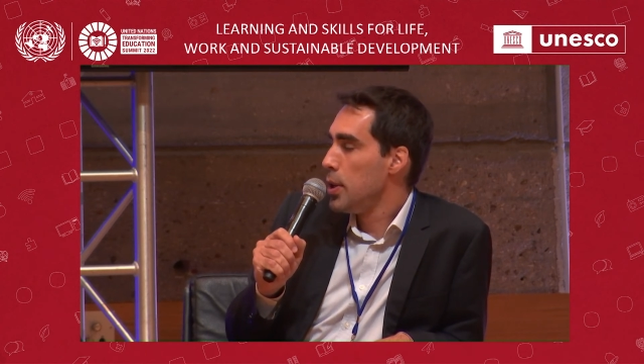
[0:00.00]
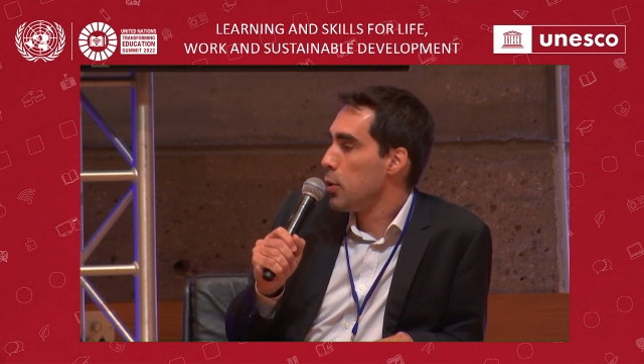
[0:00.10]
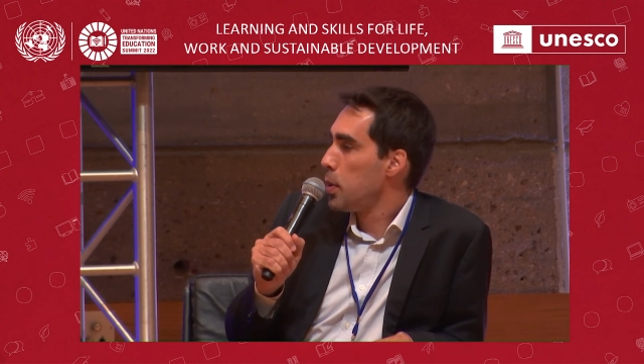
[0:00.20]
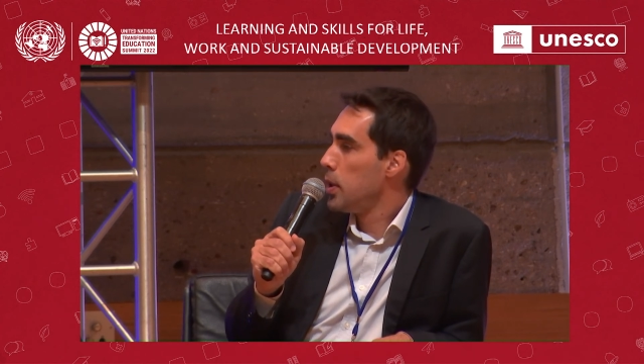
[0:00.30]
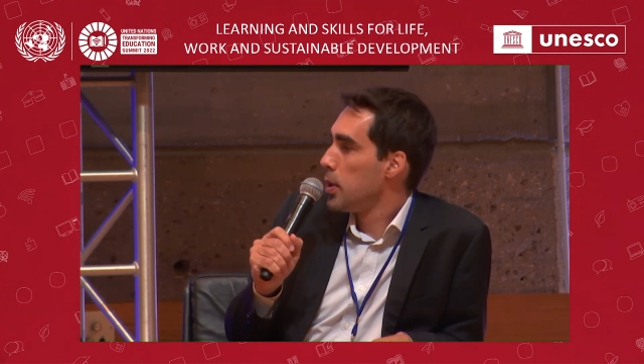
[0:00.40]

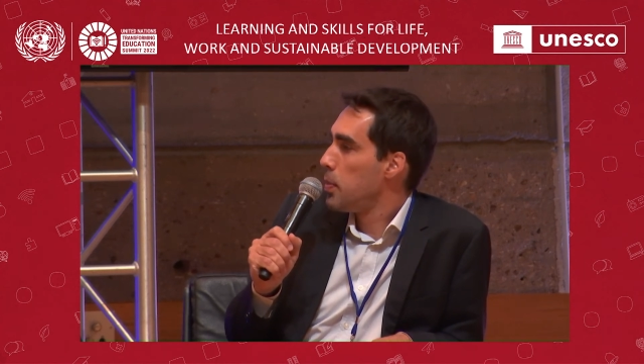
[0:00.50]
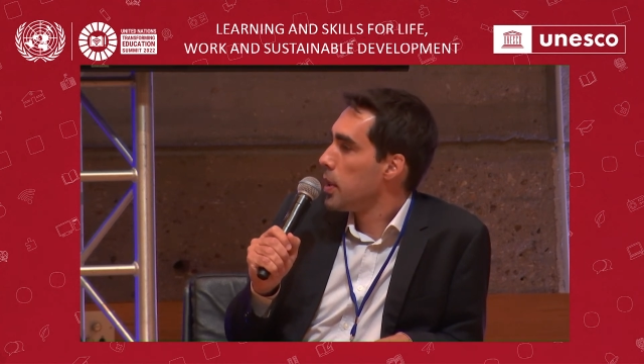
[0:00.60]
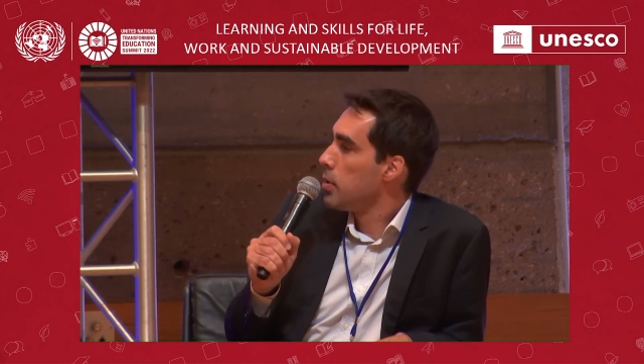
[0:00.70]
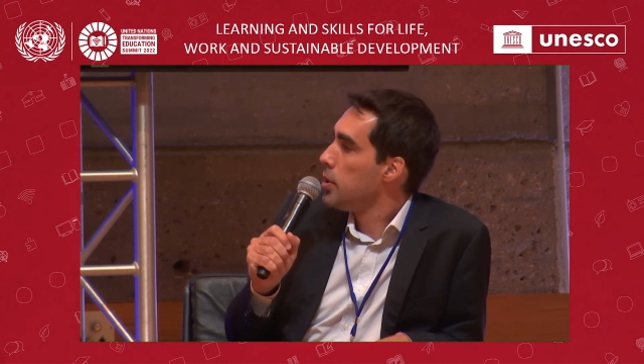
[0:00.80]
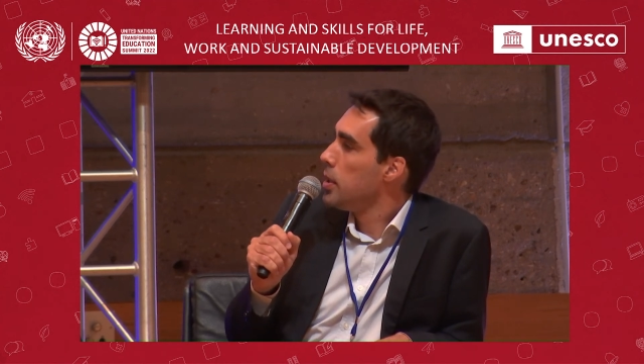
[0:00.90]
We need to
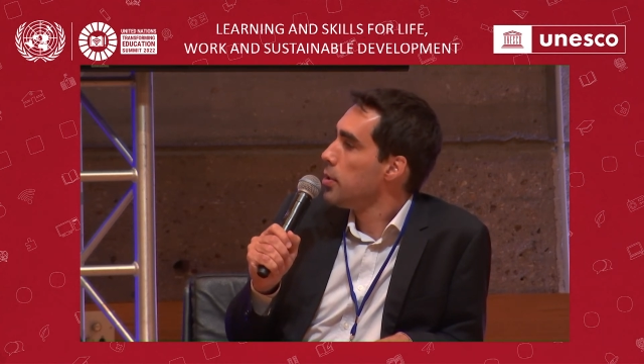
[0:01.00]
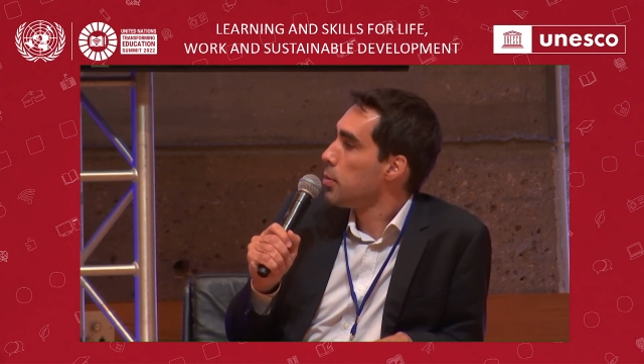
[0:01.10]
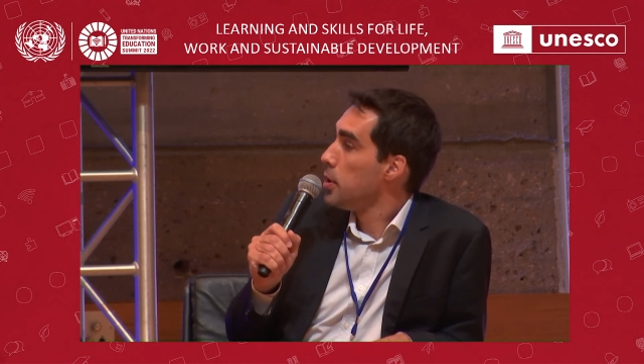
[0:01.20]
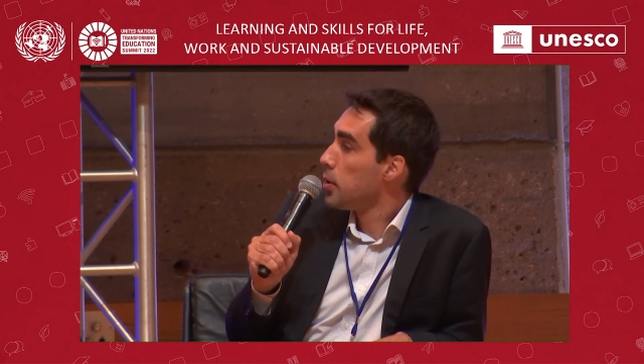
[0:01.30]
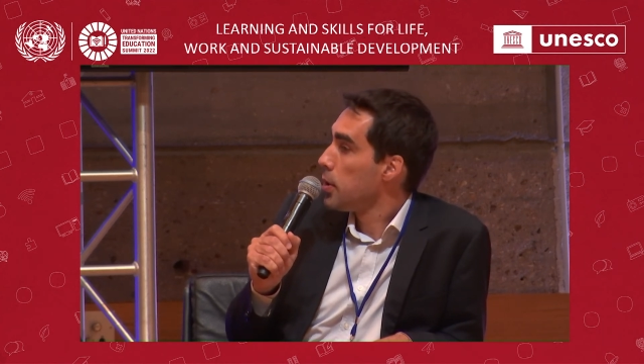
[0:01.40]
adapt
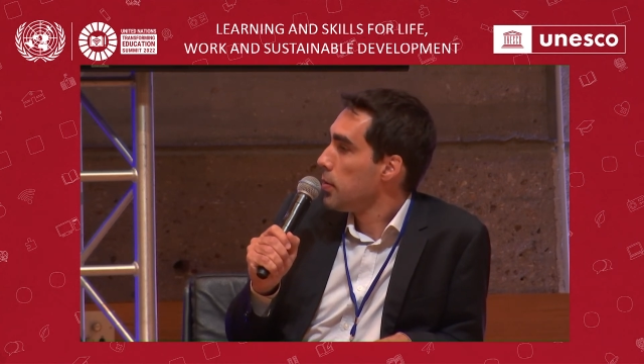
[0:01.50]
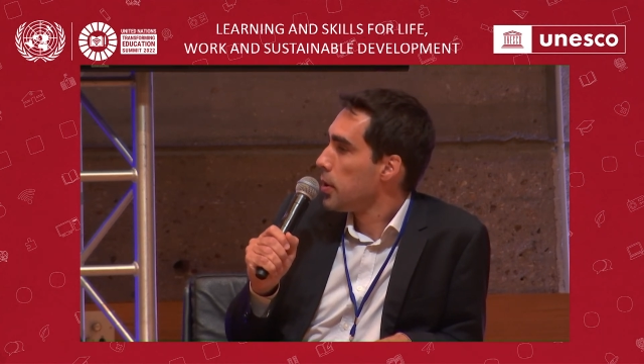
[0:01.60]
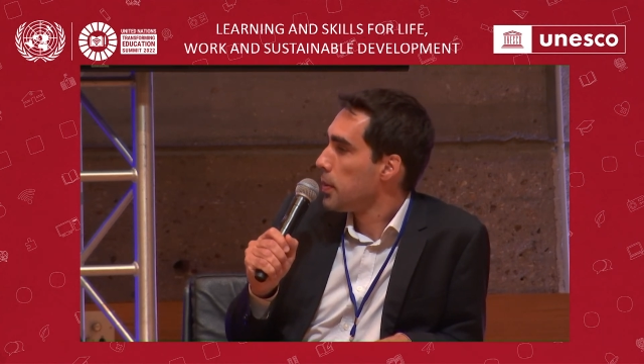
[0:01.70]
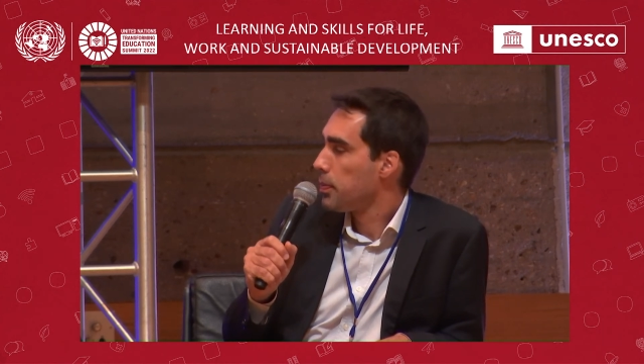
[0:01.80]
to them,